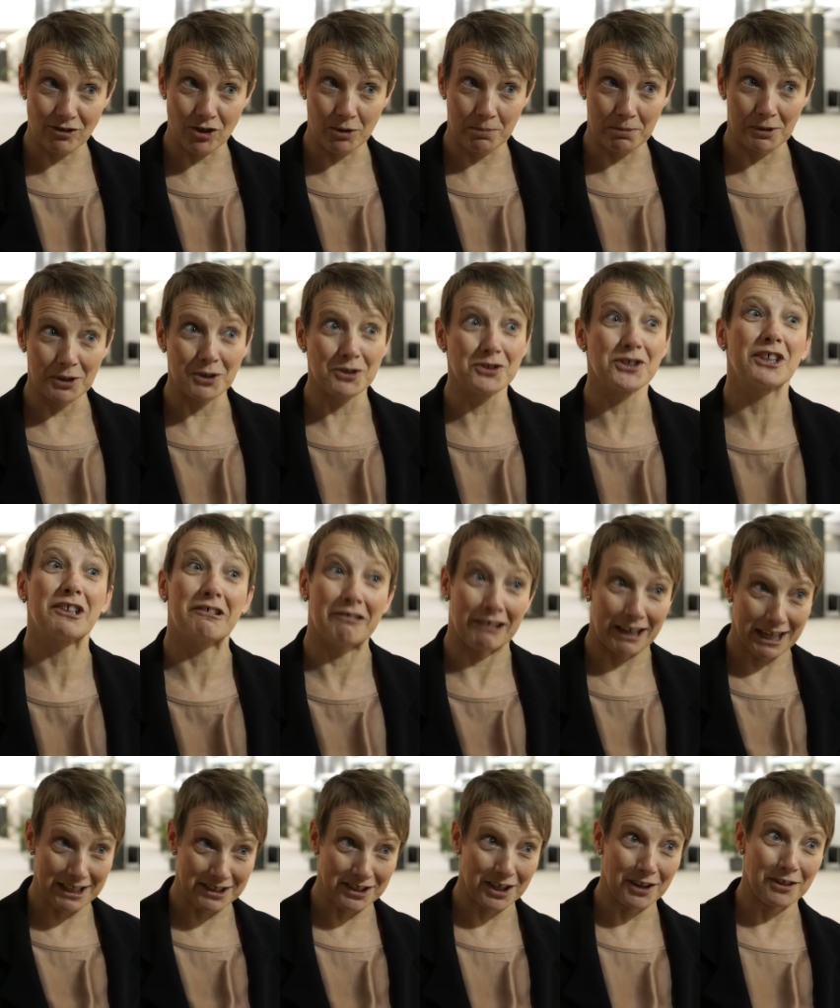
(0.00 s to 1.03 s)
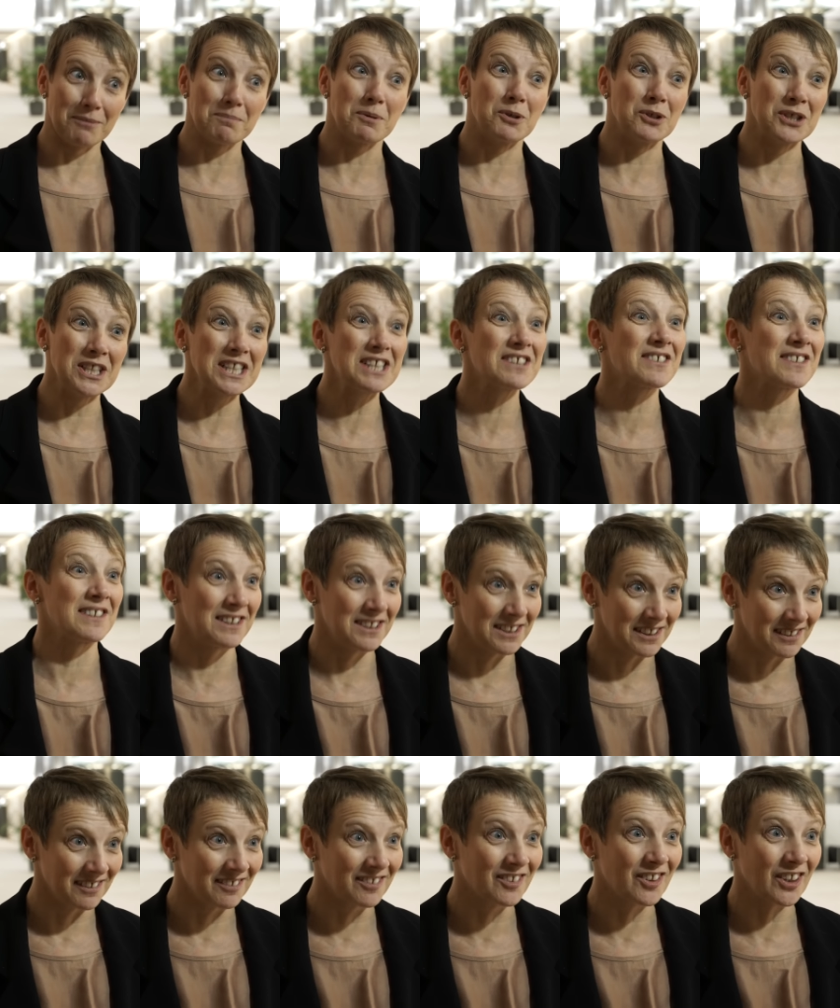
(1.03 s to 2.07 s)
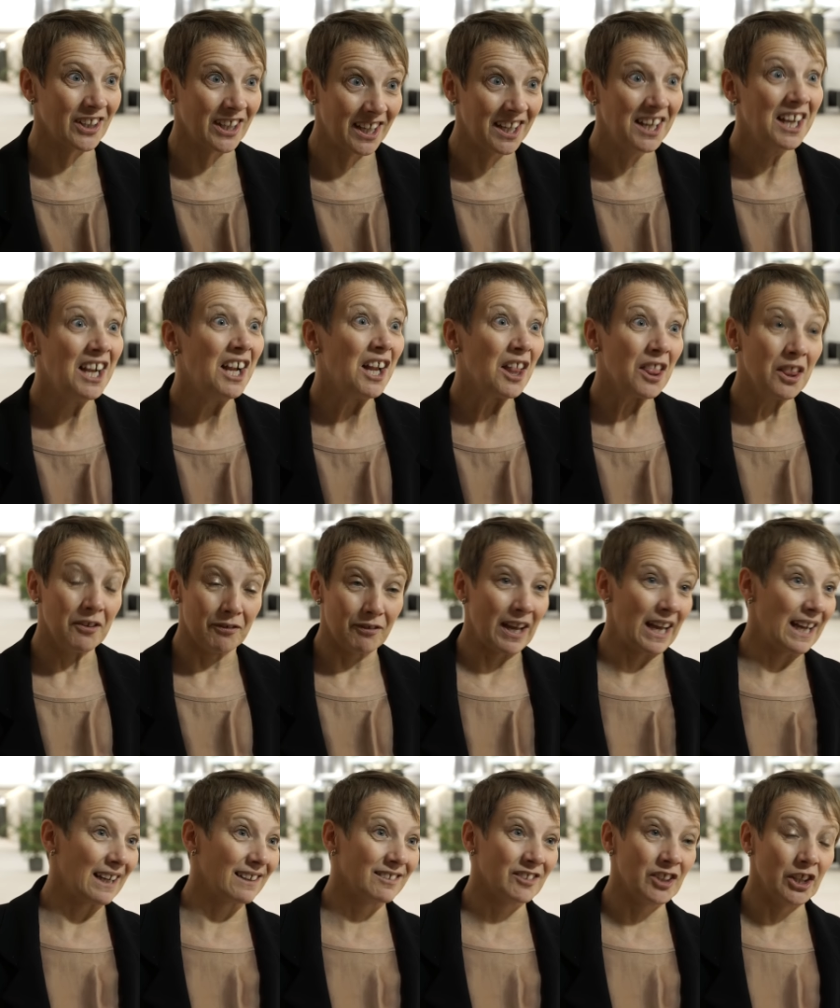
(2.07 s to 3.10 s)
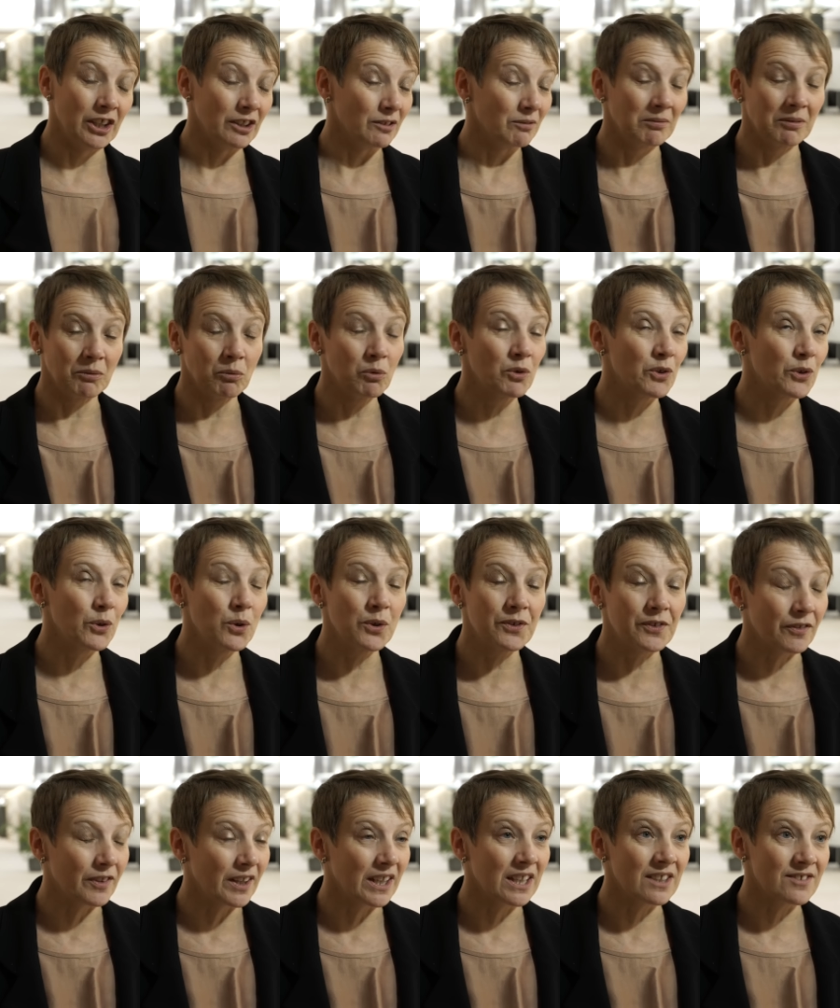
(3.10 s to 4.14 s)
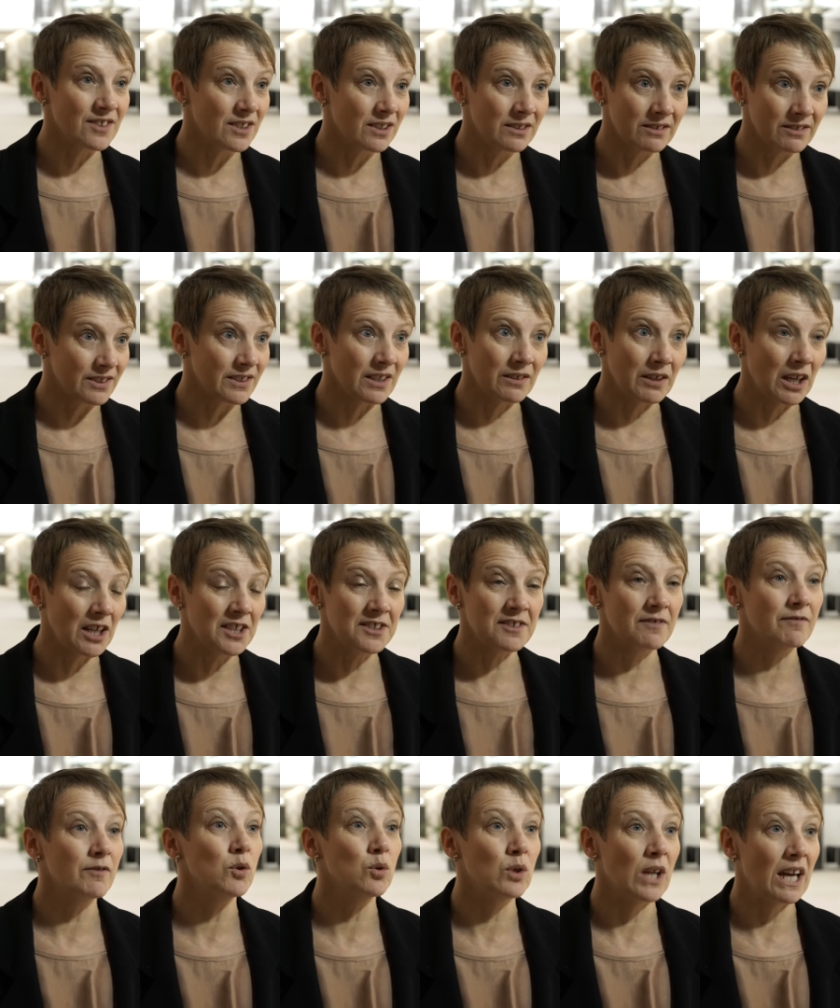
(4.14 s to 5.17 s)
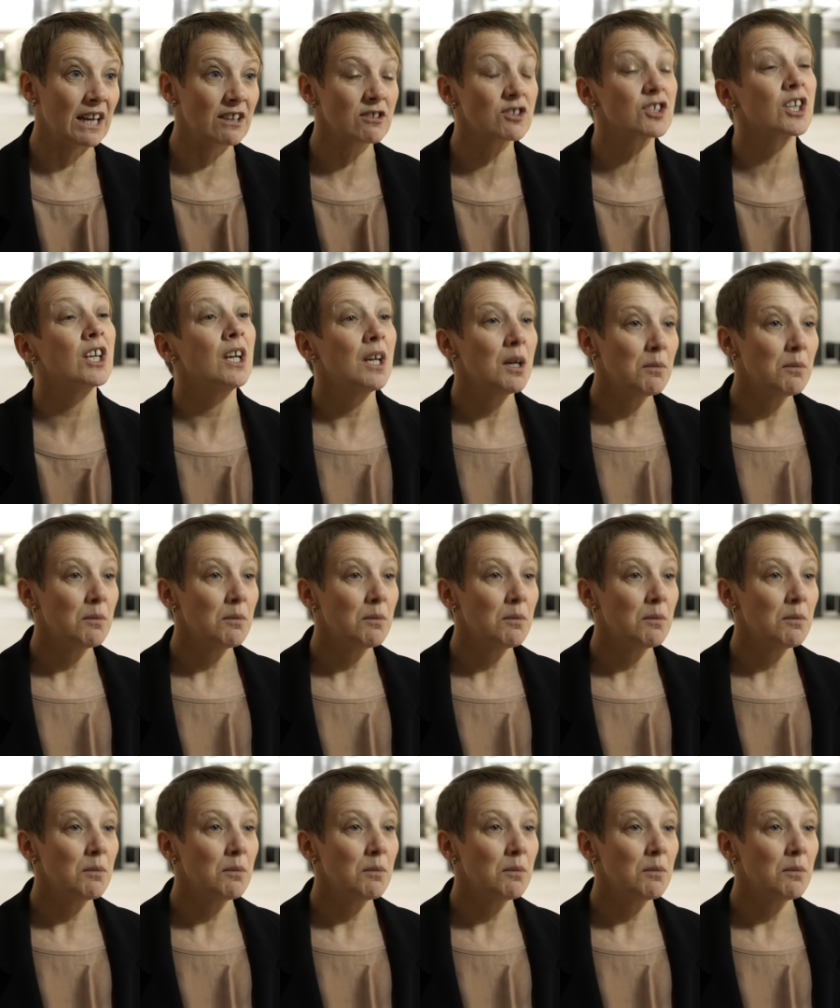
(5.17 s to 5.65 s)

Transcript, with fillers: Gibraltar and other points and uh, the fact, you know, all sorts of things as, as a fallout.